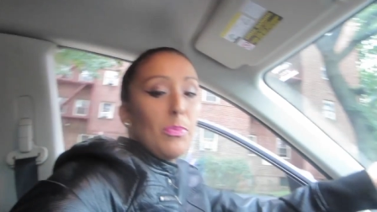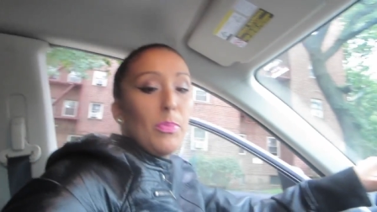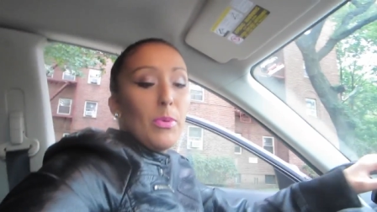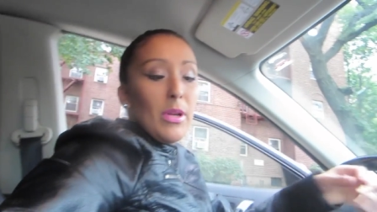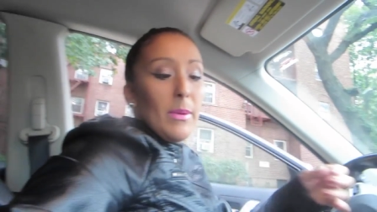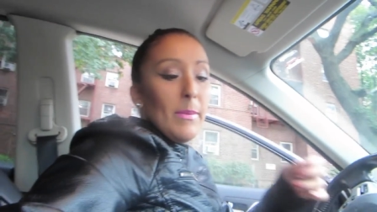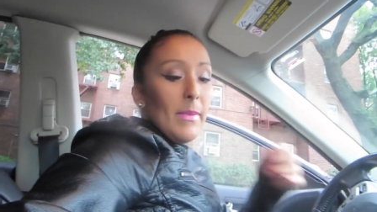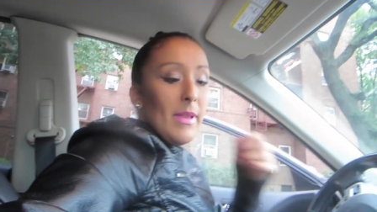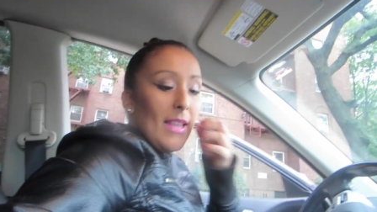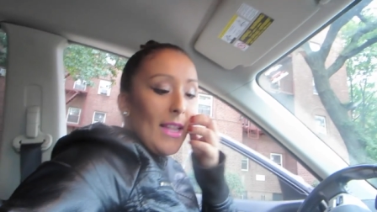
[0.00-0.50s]

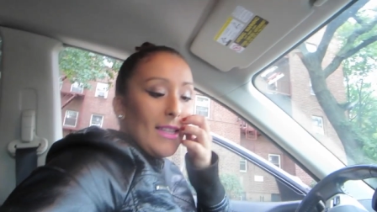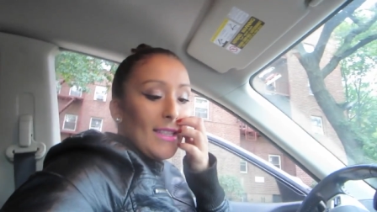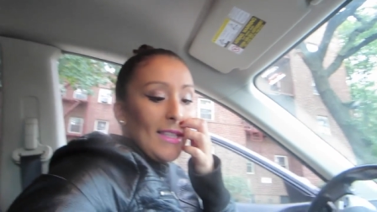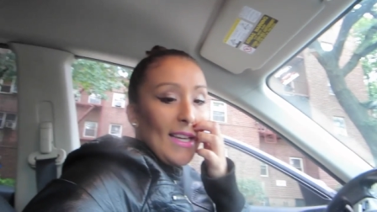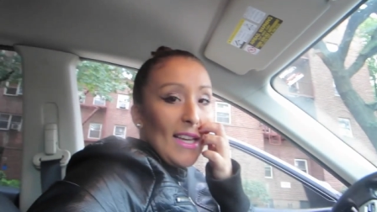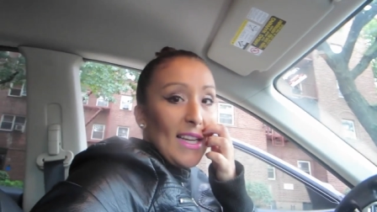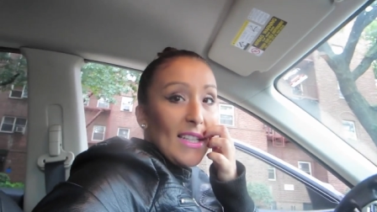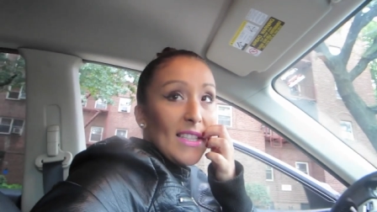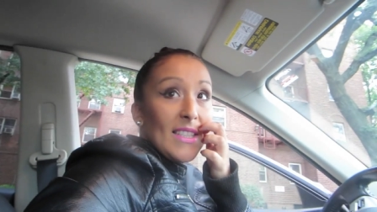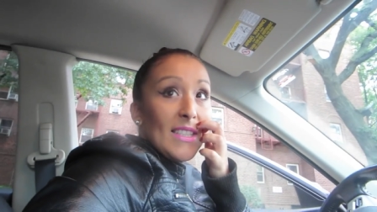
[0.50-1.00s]
appointment, that's
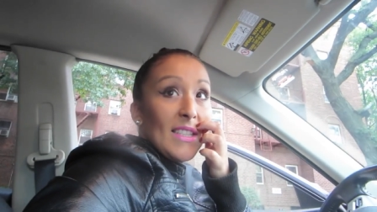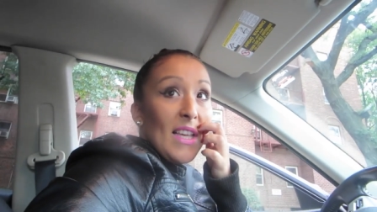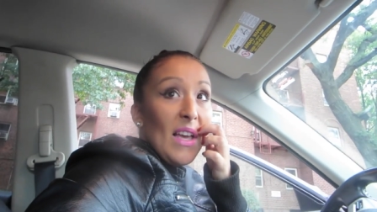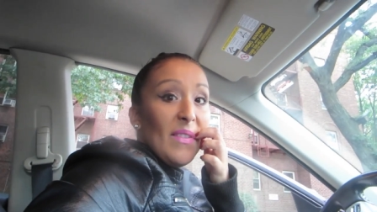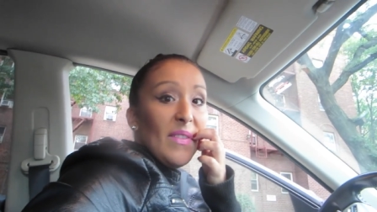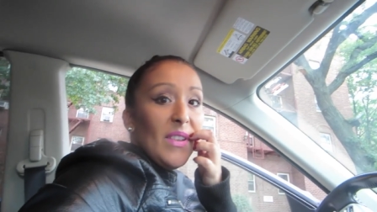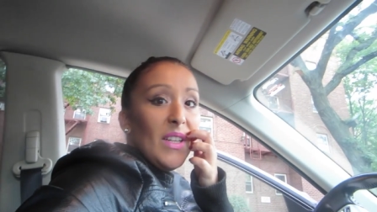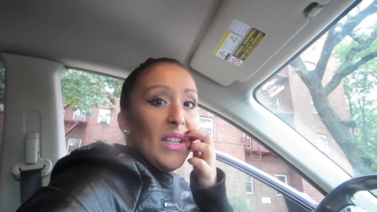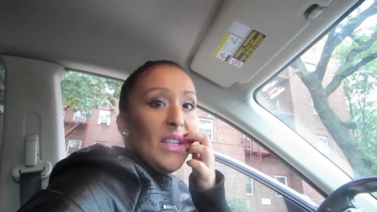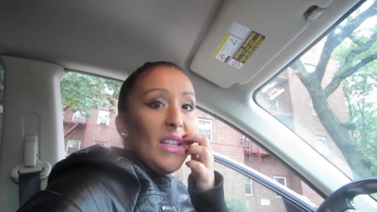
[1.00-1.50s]
like at
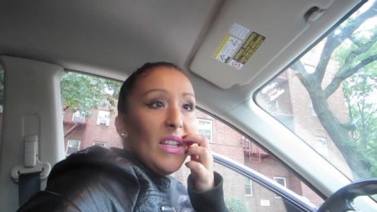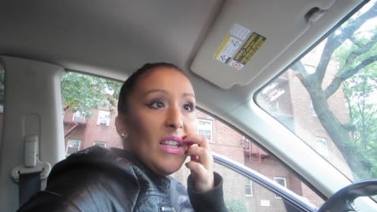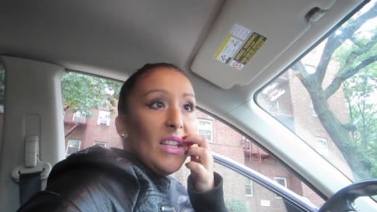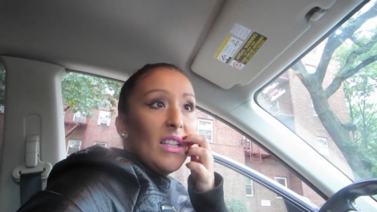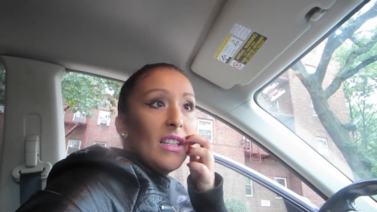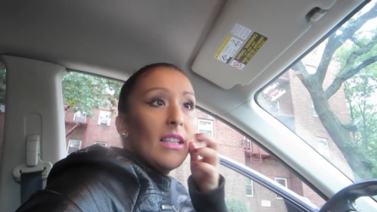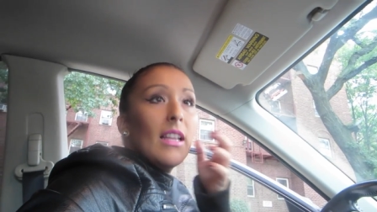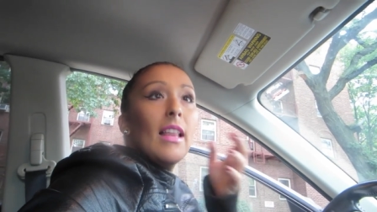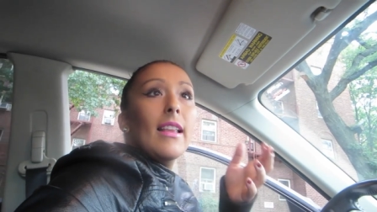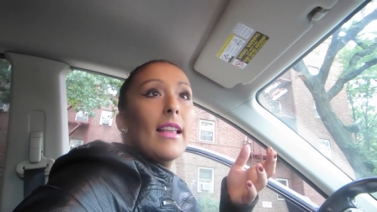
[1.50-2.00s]
7.
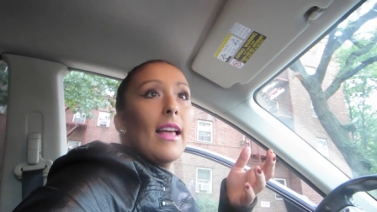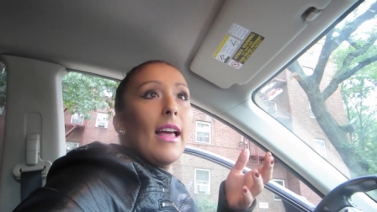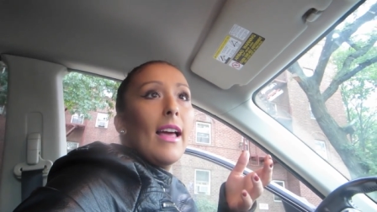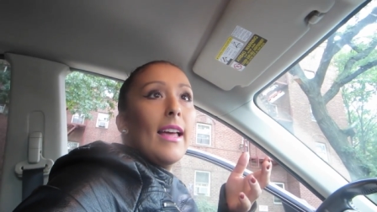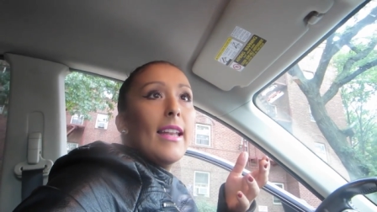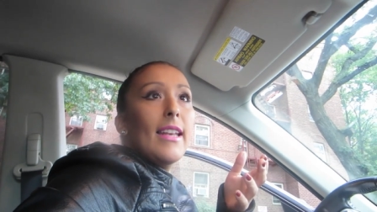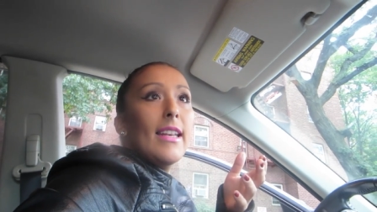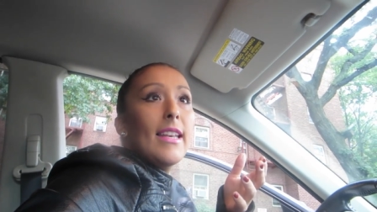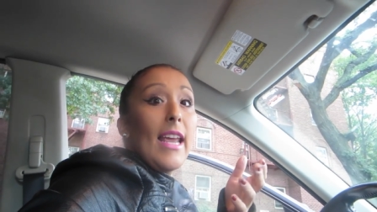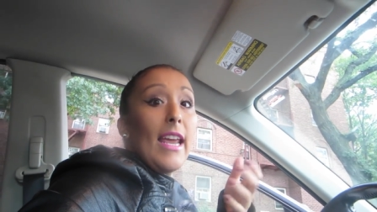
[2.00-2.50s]
Like
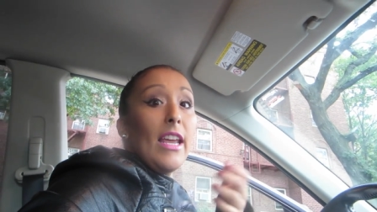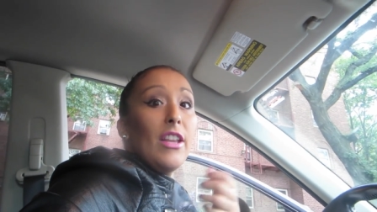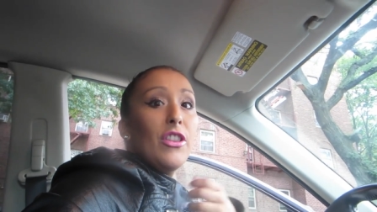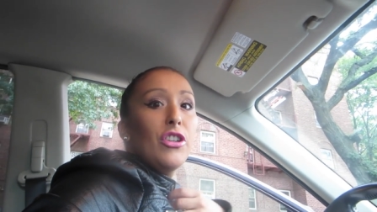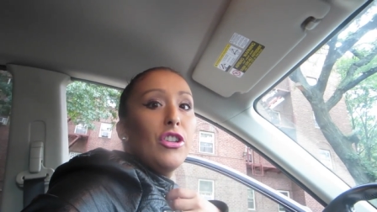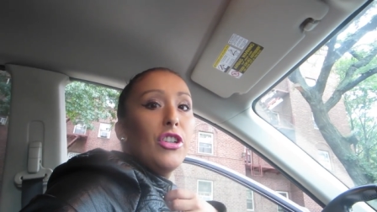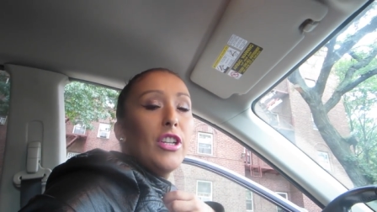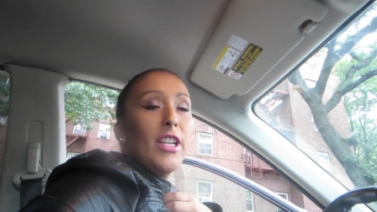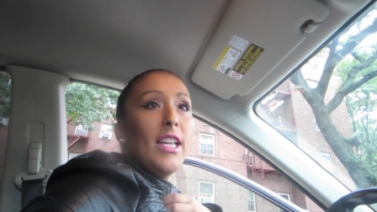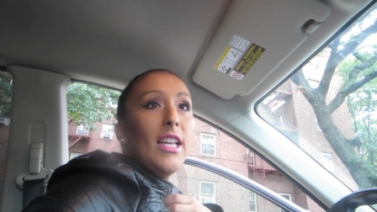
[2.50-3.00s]
at
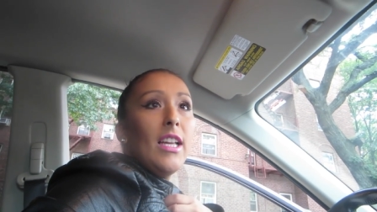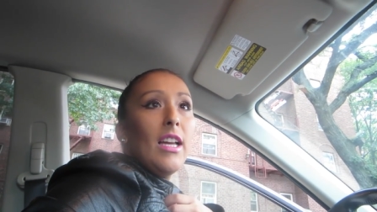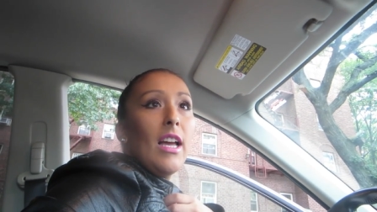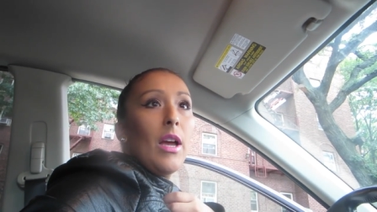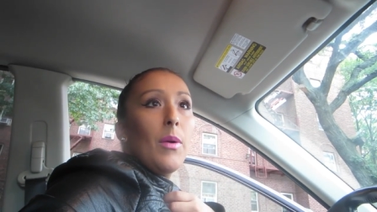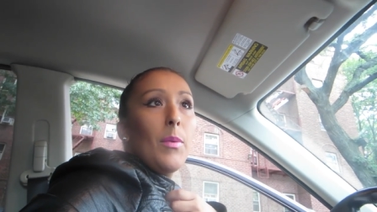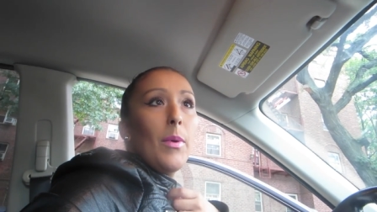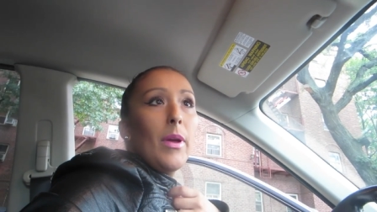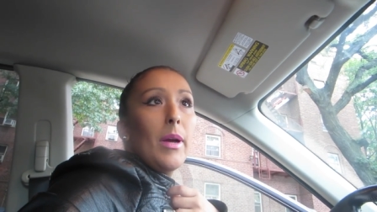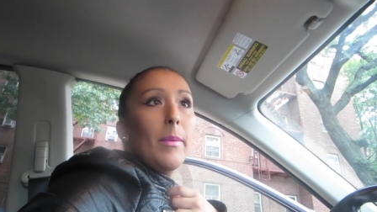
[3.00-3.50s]
8:30,
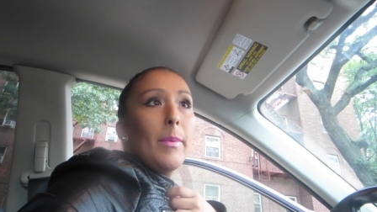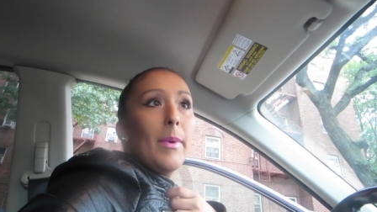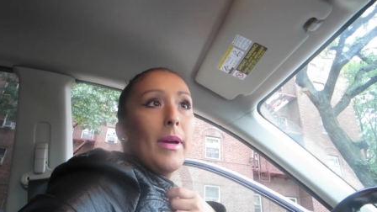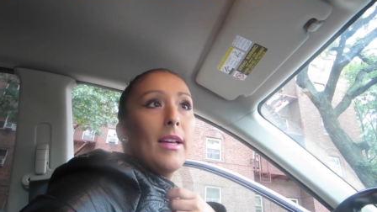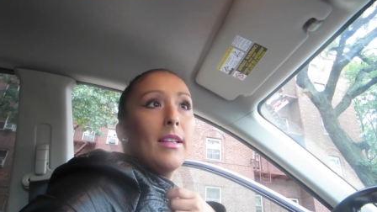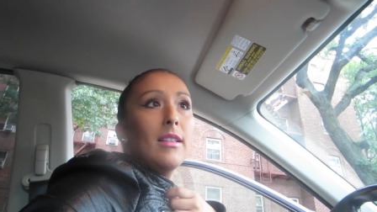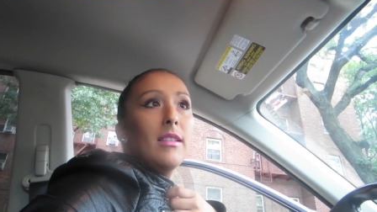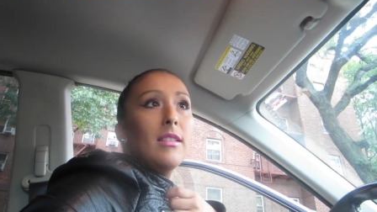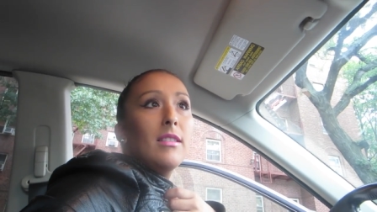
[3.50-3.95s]
I wake up at